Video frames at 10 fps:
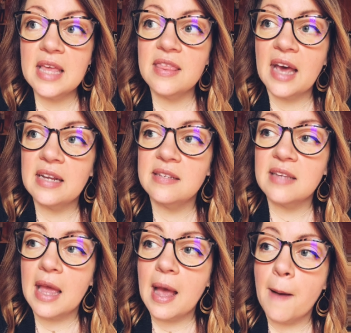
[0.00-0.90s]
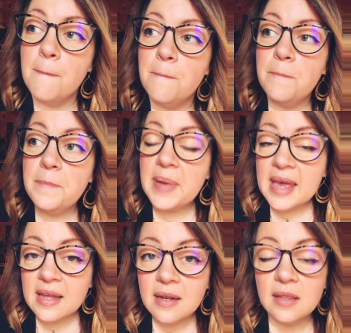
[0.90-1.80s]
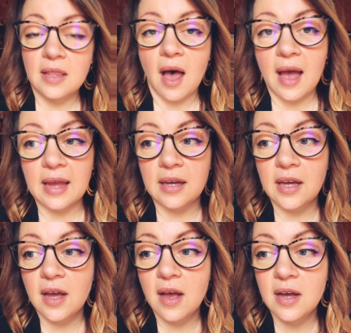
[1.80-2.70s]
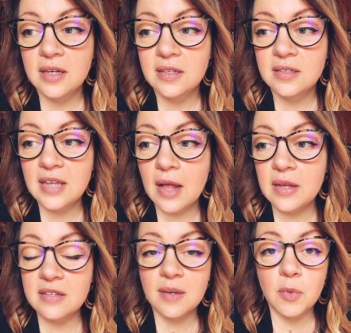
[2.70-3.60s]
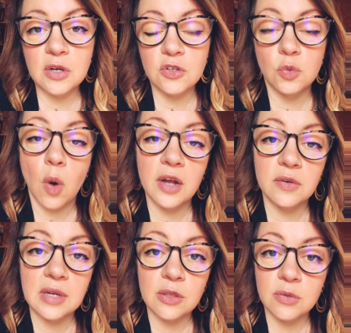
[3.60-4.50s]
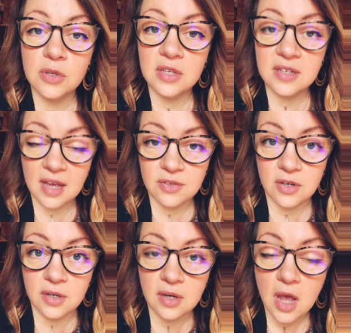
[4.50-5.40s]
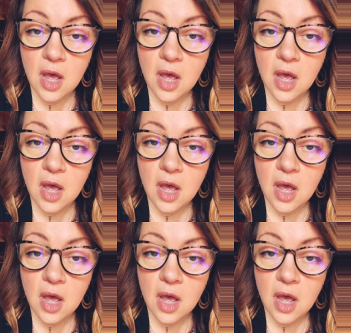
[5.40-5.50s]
that is a bit like telling someone who's wandering through the desert,